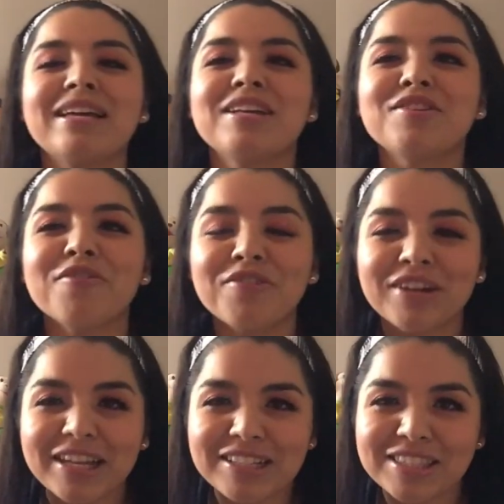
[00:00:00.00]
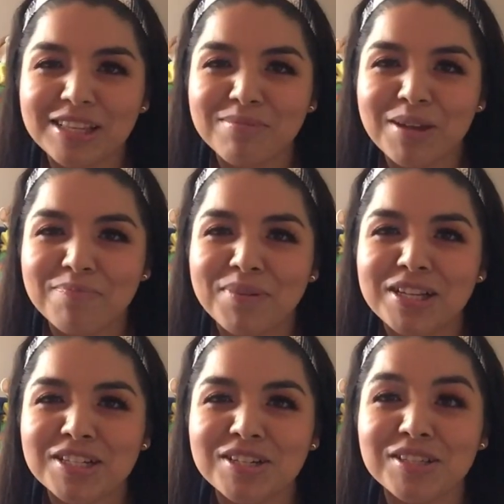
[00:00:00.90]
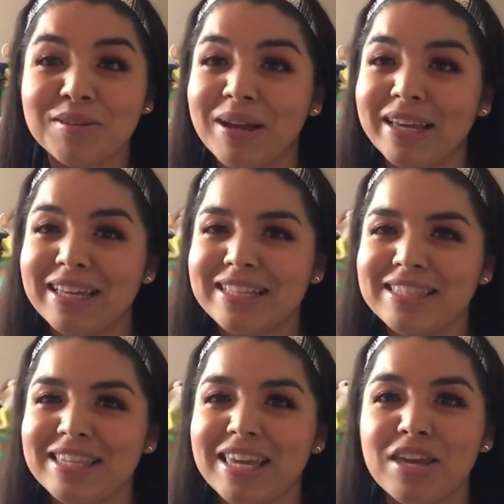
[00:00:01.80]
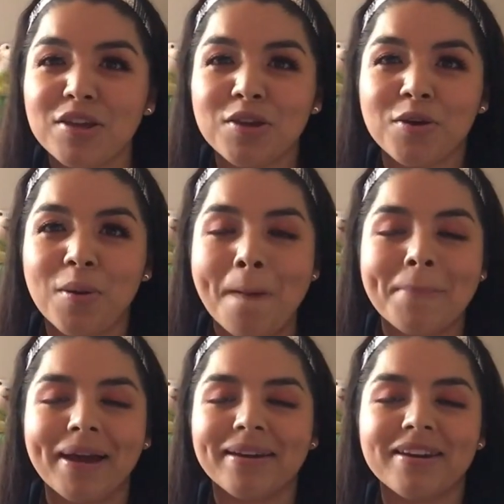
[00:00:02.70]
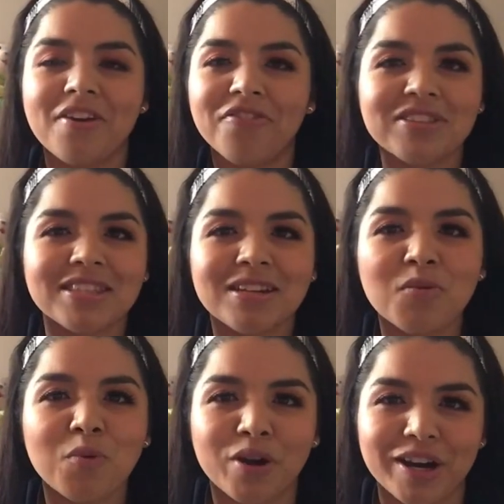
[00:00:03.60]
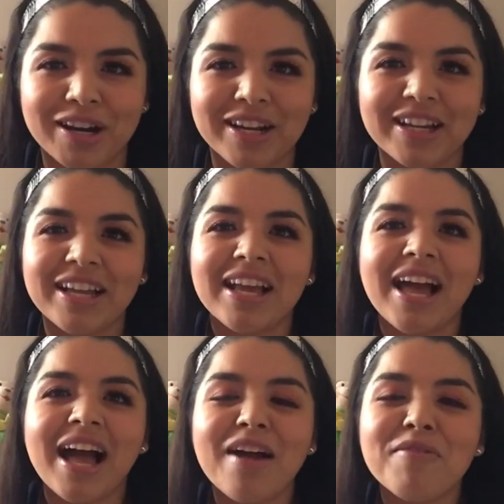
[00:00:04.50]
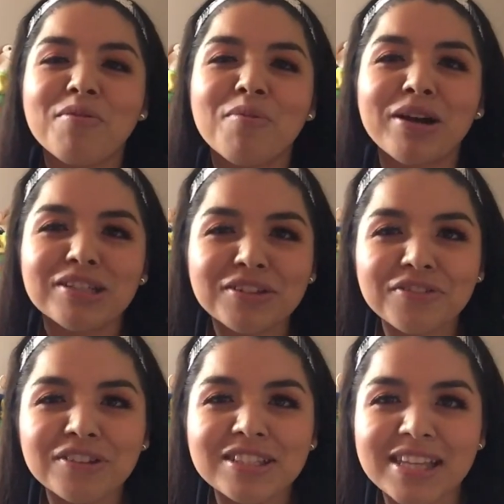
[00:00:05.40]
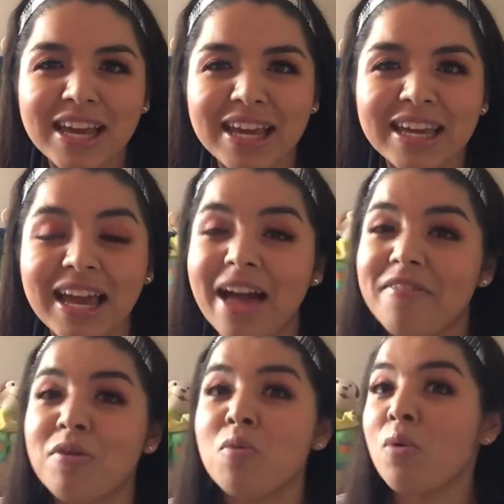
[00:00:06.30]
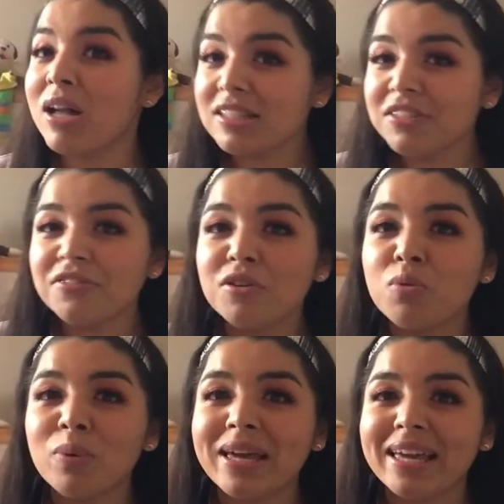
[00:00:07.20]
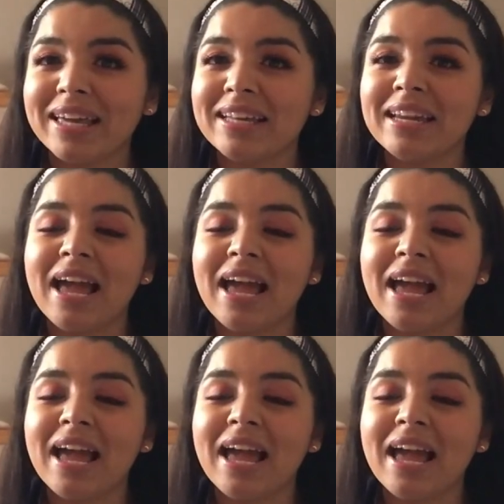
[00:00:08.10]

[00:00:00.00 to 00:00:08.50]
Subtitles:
Don't forget to send me a picture so I can see your magnificent work. Have a wonderful day. Have a wonderful weekend.